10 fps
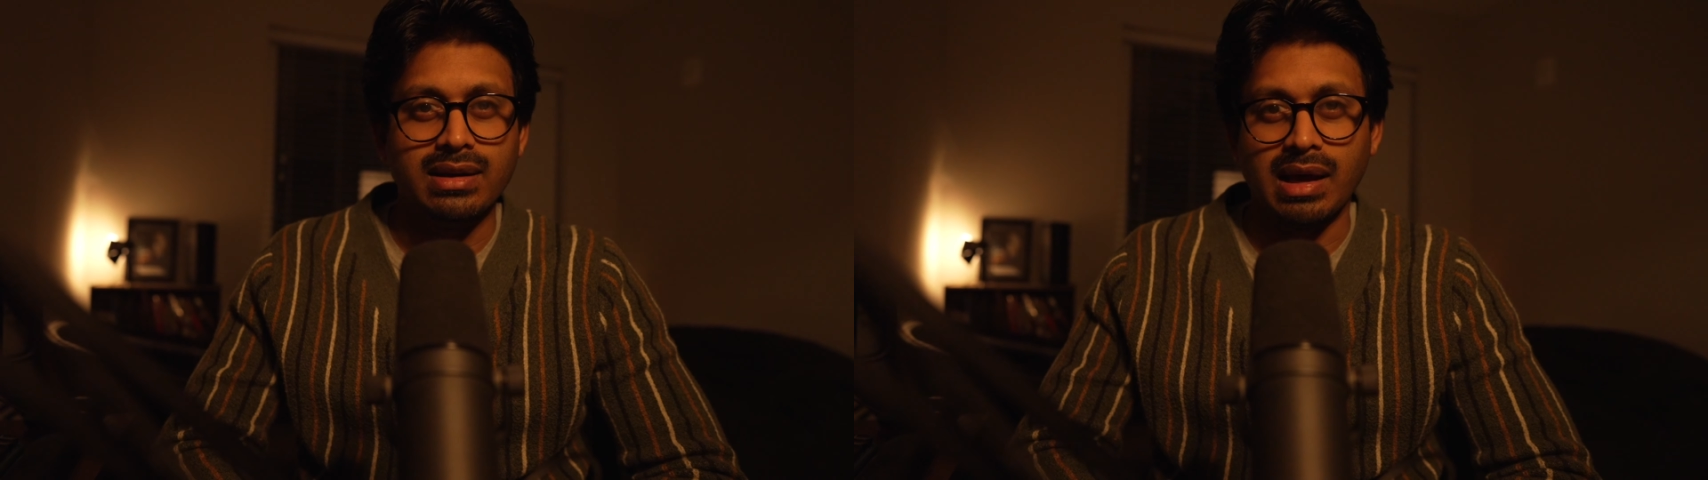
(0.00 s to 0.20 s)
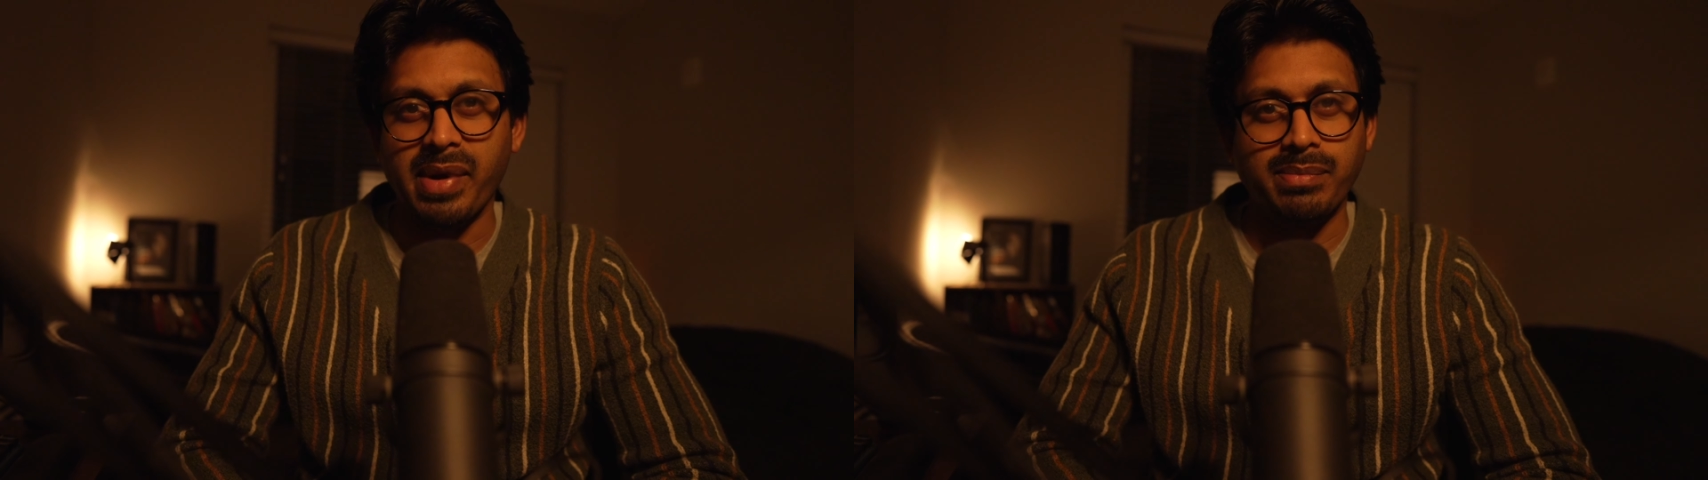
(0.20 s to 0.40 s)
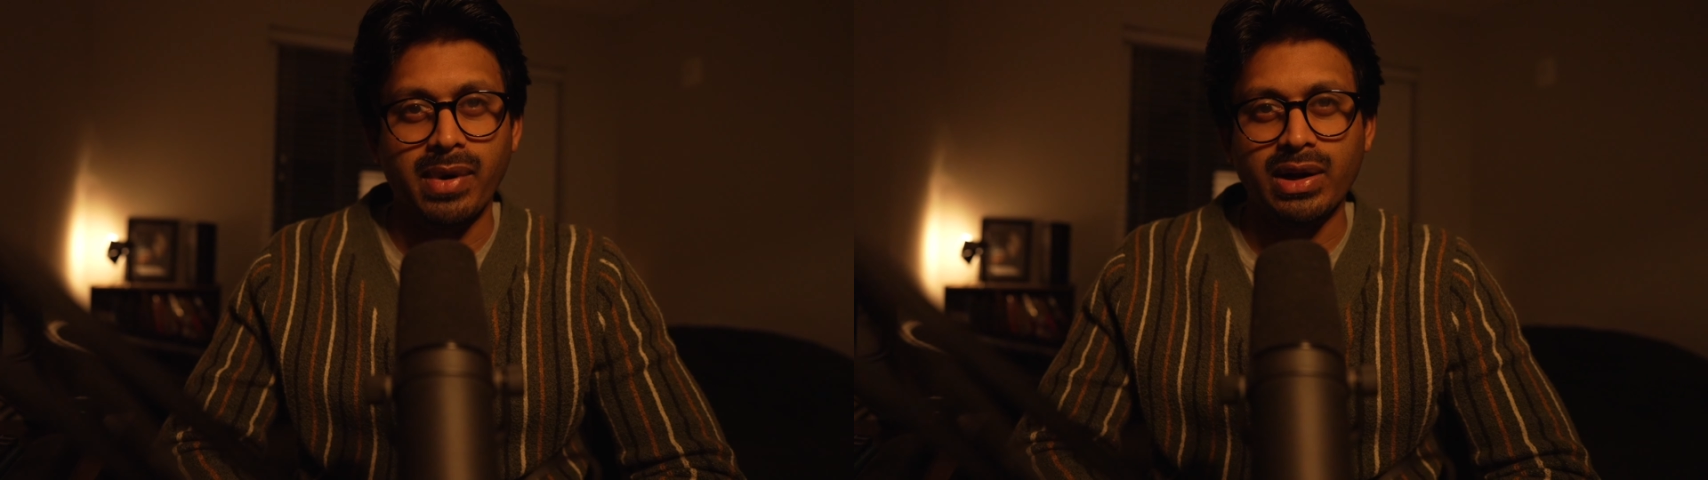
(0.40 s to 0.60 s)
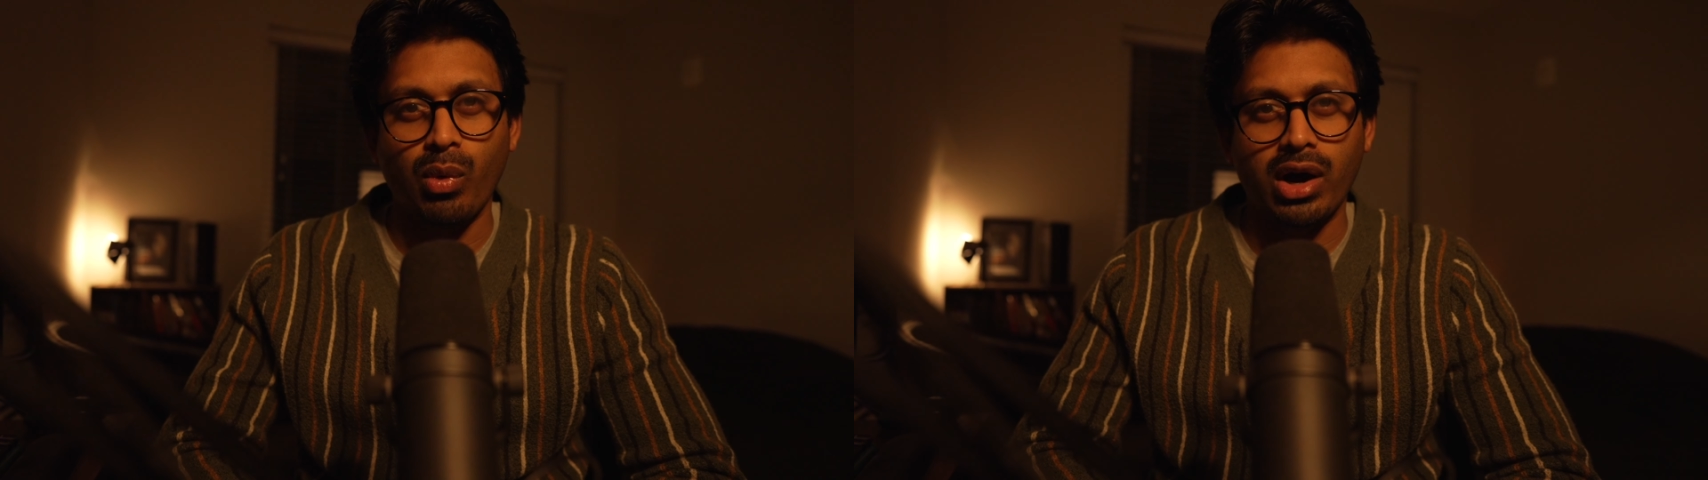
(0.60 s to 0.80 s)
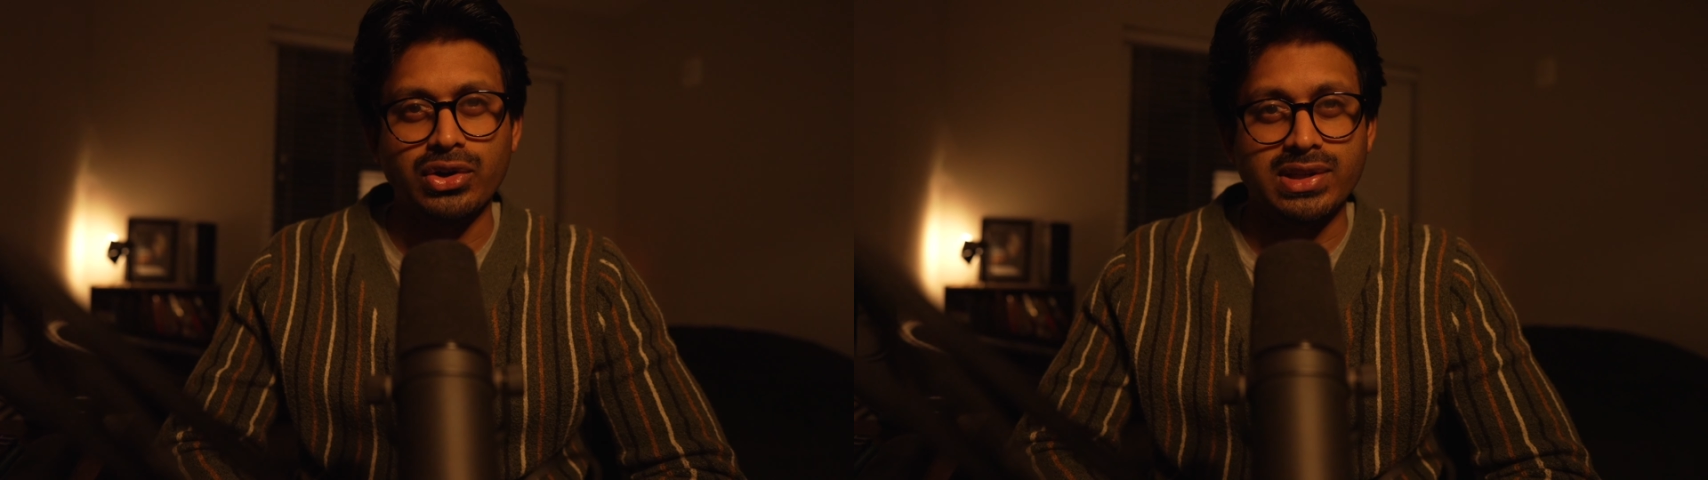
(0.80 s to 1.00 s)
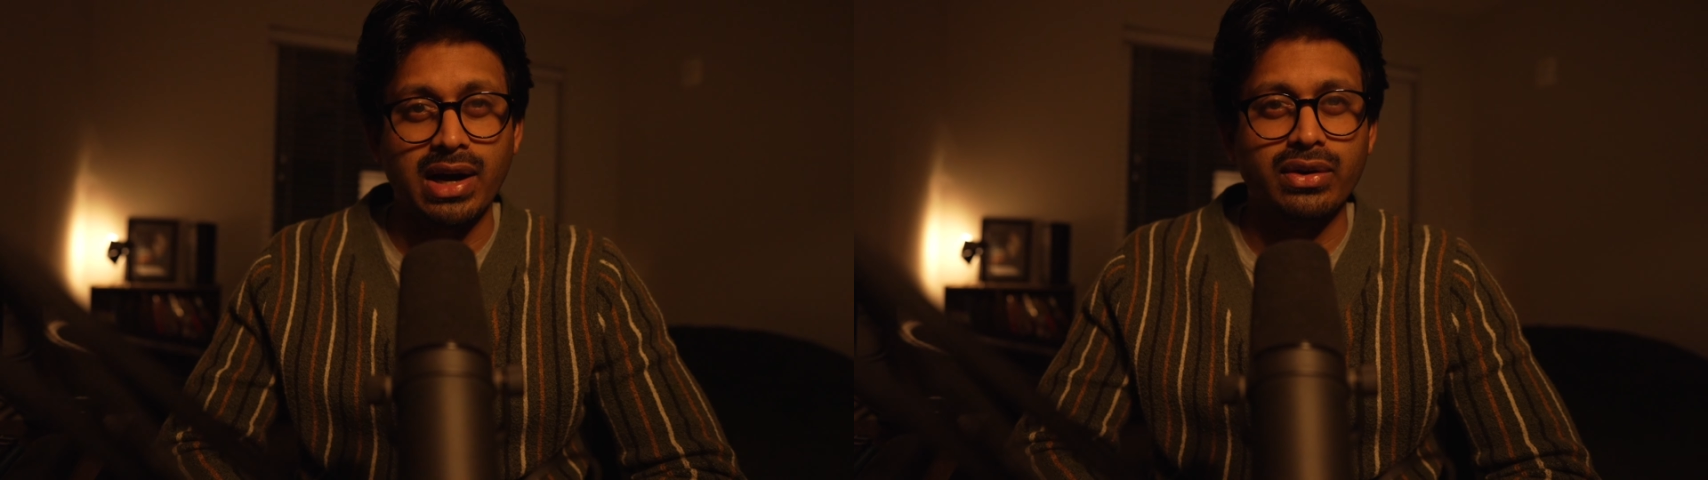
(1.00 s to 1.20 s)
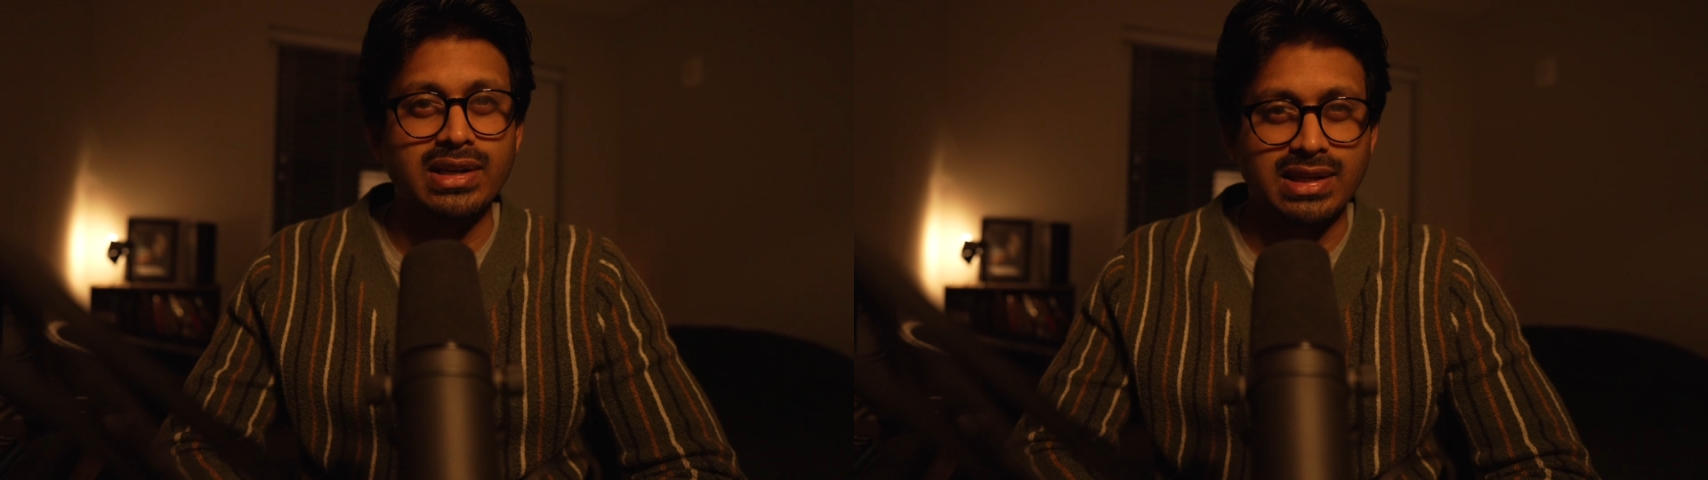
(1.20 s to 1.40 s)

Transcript: that made Muddy Waters not only